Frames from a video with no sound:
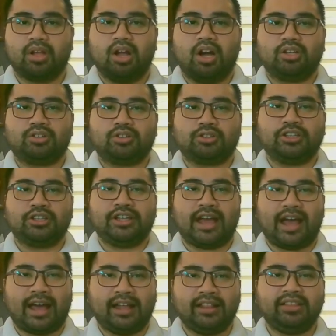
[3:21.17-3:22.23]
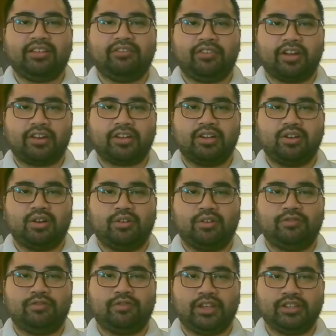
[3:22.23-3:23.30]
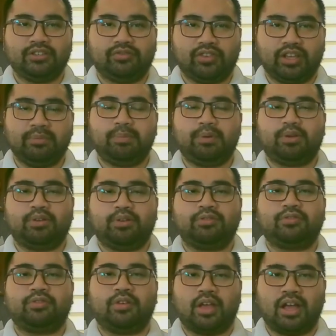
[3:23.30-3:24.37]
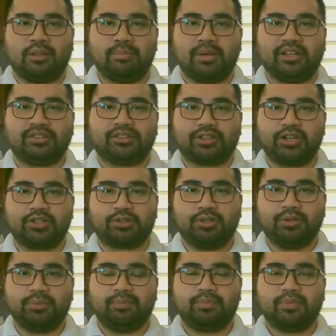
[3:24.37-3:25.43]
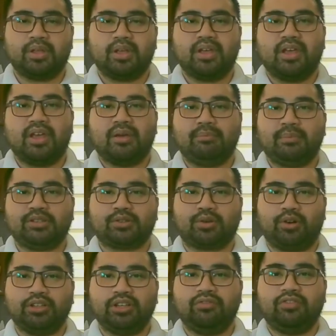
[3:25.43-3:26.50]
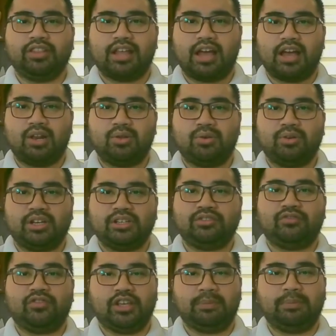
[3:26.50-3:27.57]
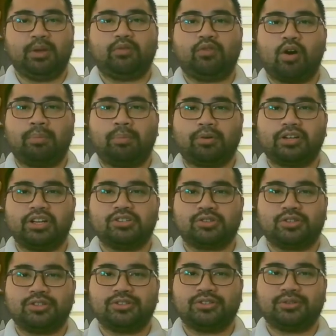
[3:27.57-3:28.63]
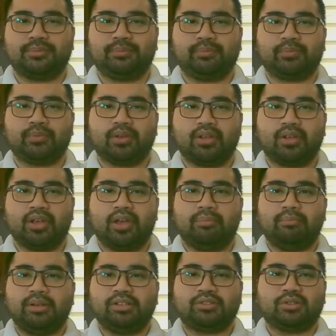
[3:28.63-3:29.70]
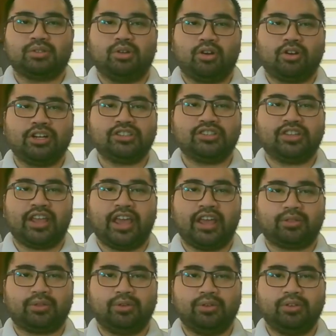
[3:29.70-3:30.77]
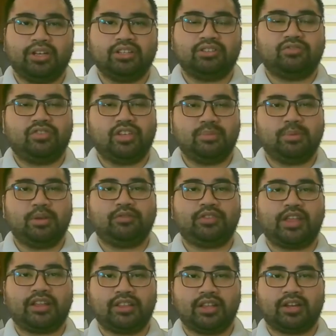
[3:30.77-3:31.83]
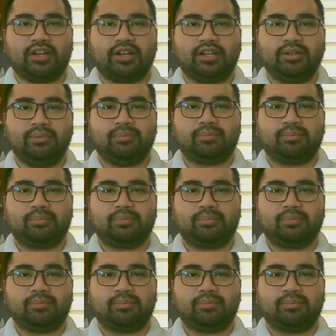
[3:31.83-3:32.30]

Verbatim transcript: Attorney Ann De Vera of, is VP of Administration. Ms. Connie Vidalo is VP of Operations. Mr. Lawrence Nieto is VP of Technical.